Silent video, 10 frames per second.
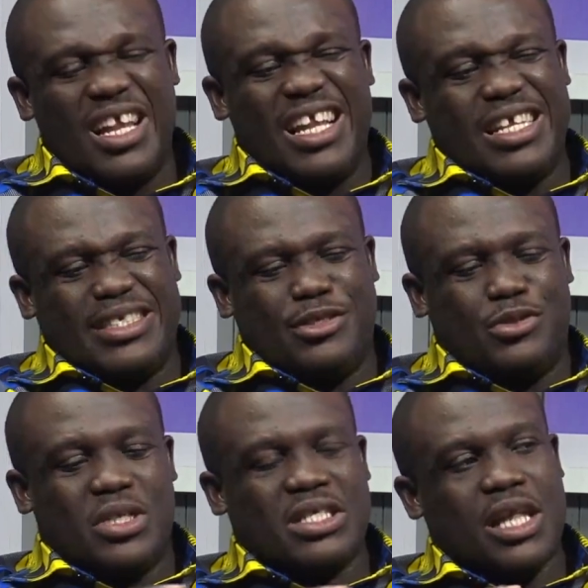listen
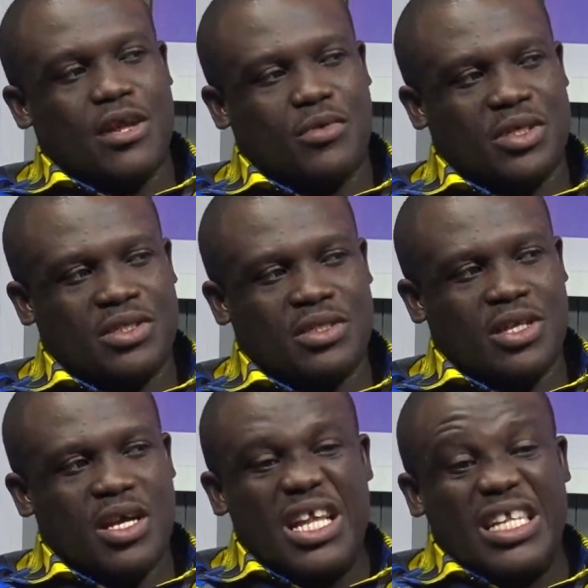to his language,
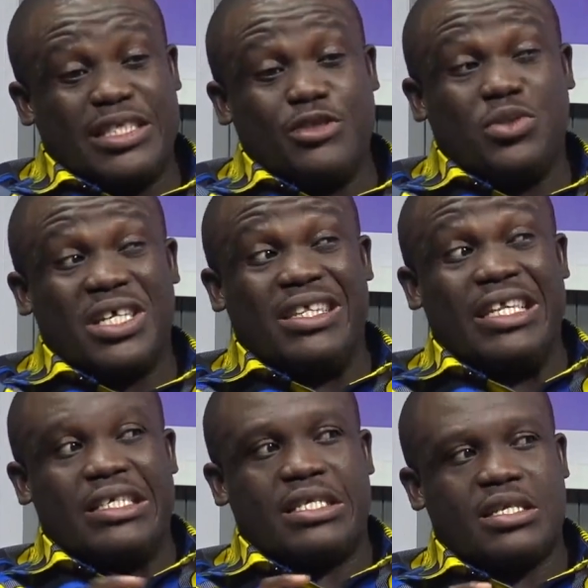listen to the
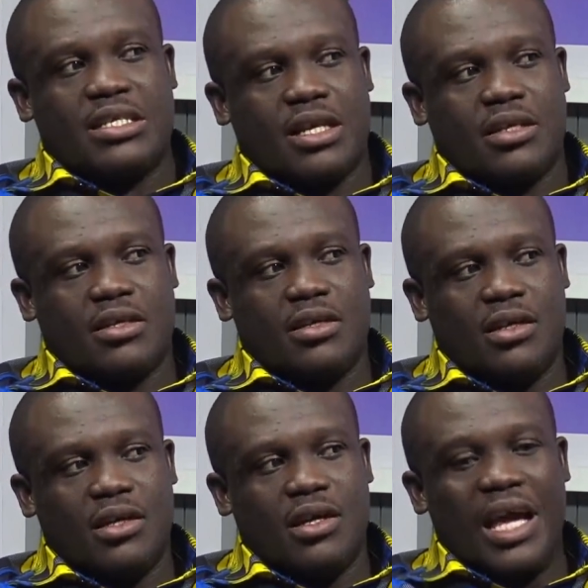things he said,
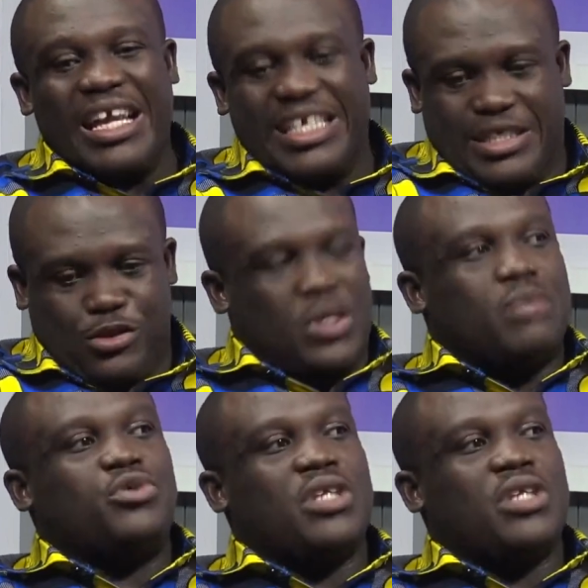and listen to him